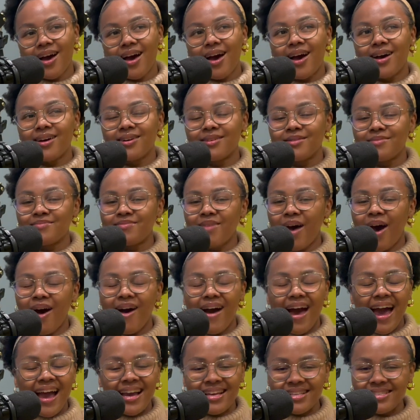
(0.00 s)
Our
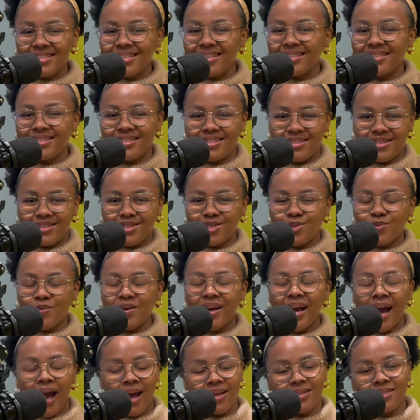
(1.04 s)
ancestors were
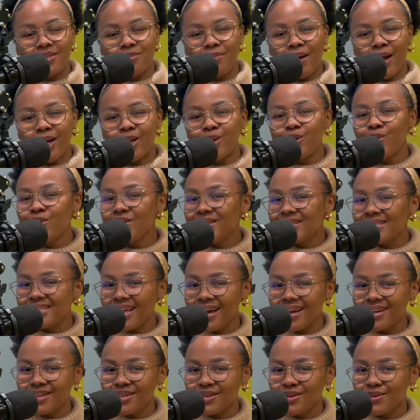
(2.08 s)
guided by lunar
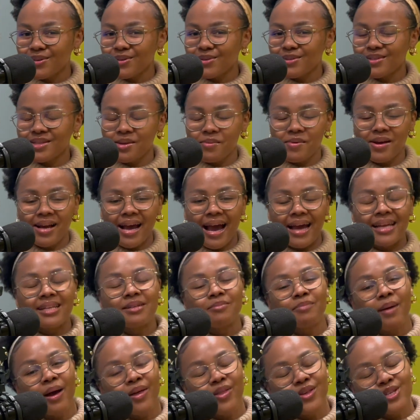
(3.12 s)
cycles, they were
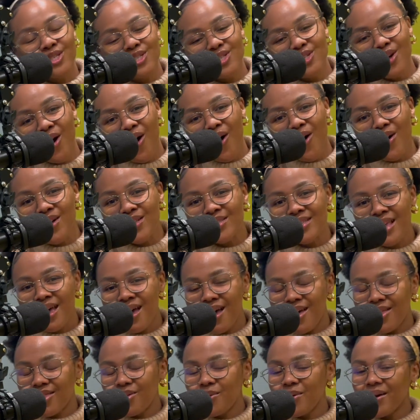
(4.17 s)
guided by the stars,
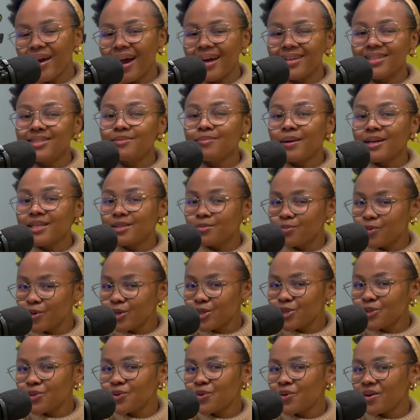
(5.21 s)
they were guided by
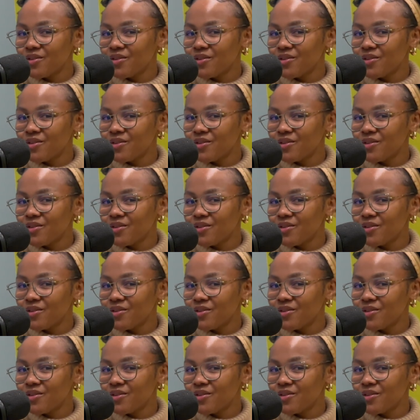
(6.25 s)
spiritual